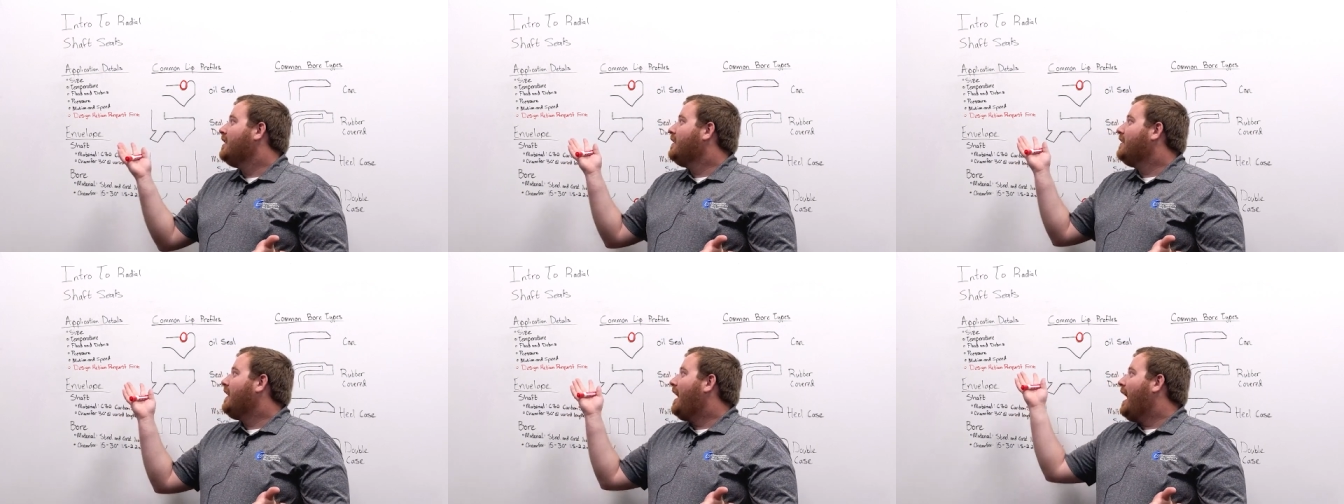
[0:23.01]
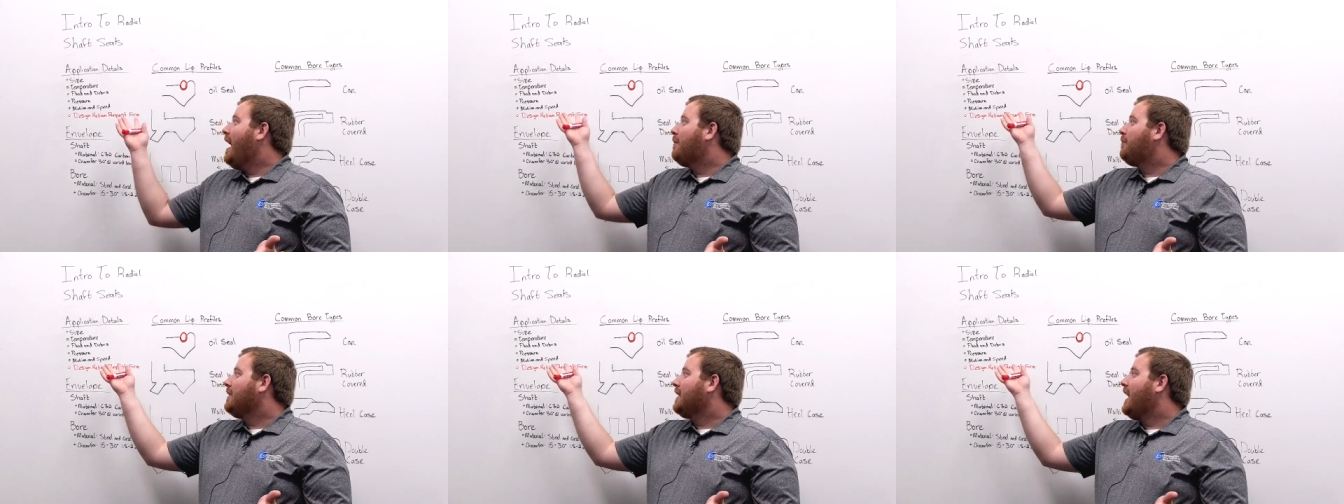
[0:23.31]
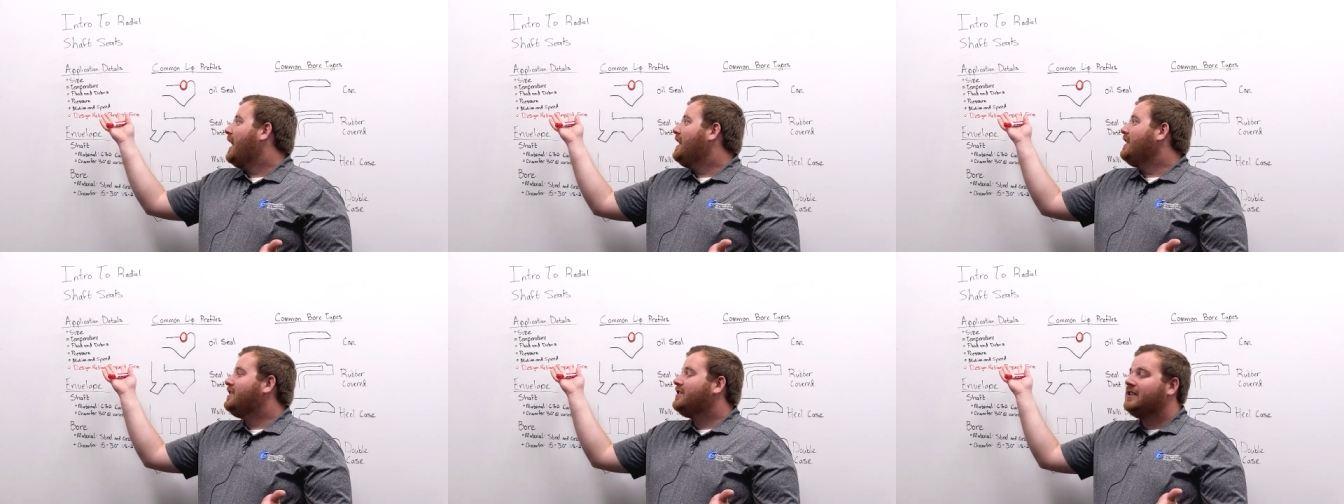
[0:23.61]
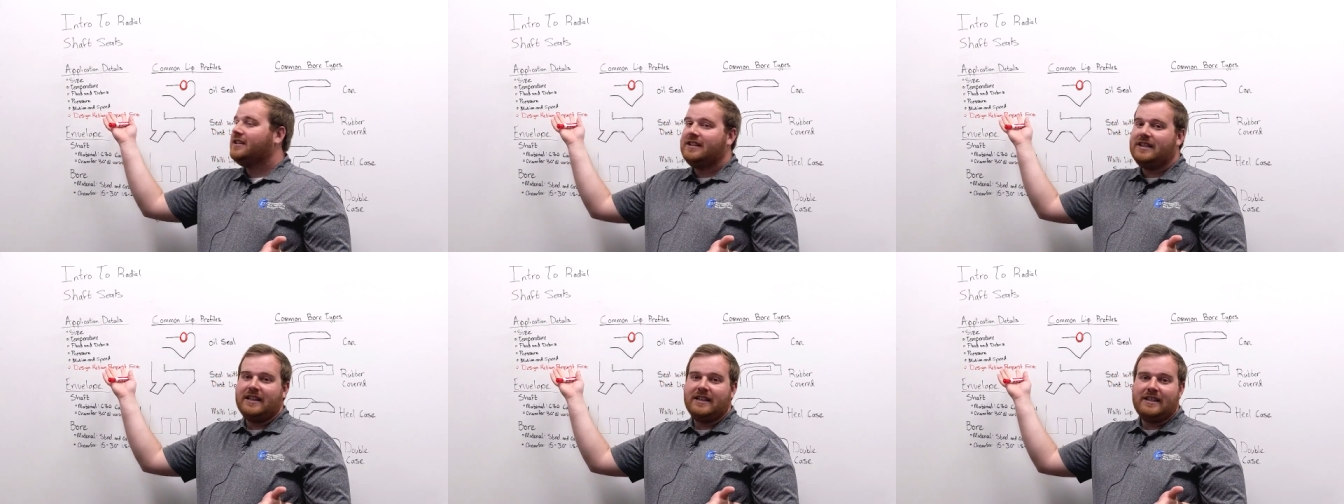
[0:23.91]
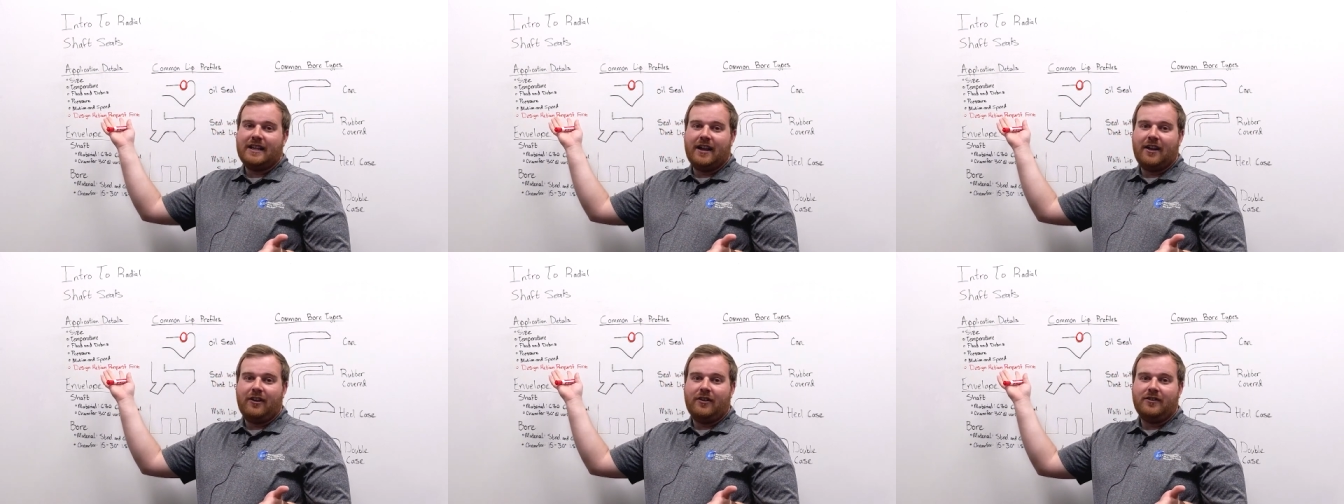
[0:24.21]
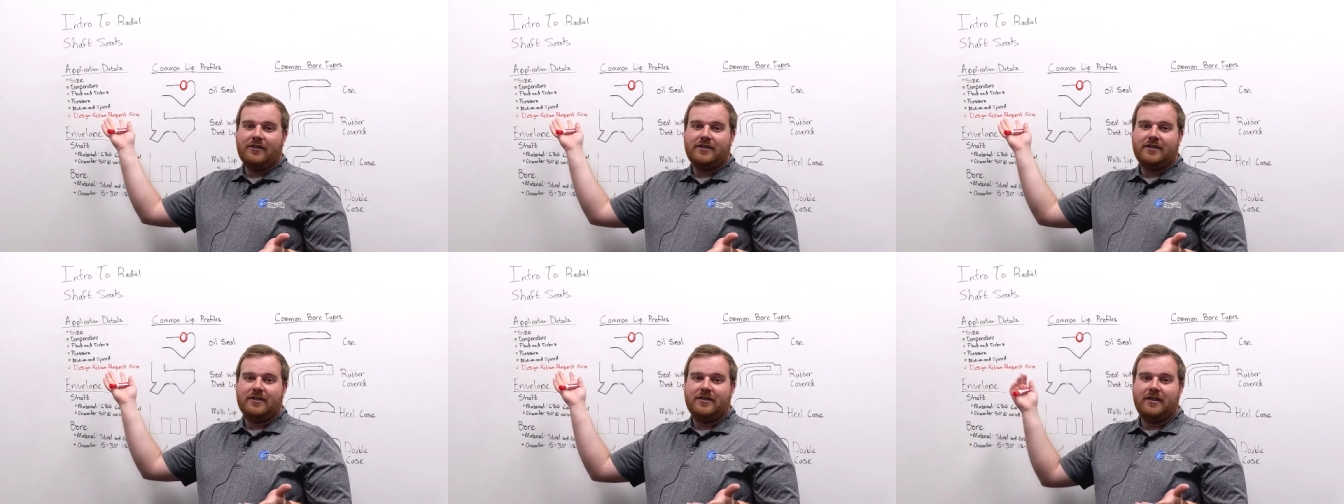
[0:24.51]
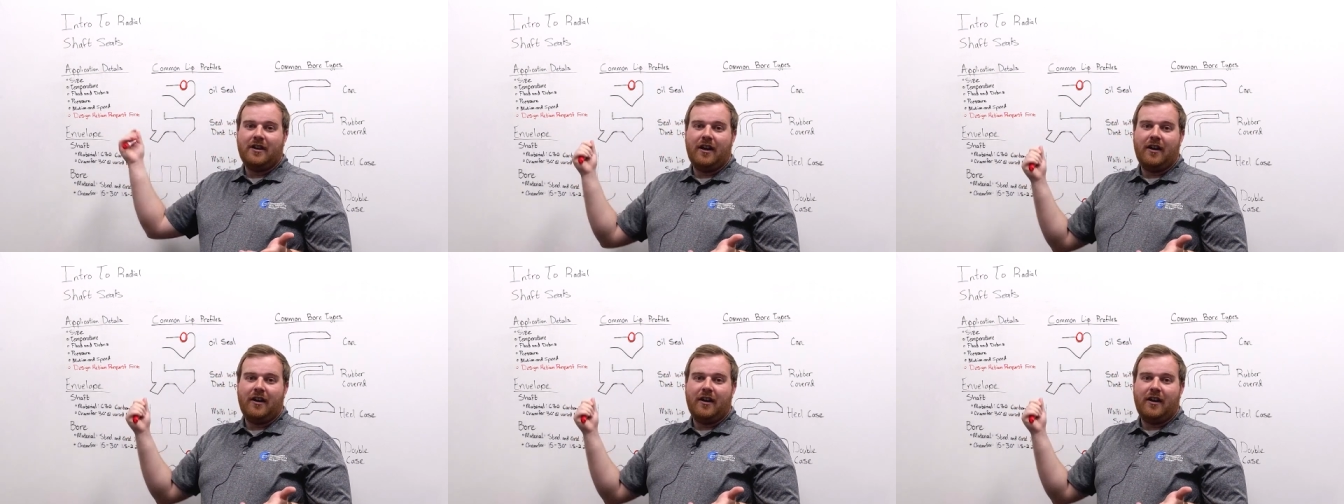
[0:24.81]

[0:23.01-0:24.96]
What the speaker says: the application details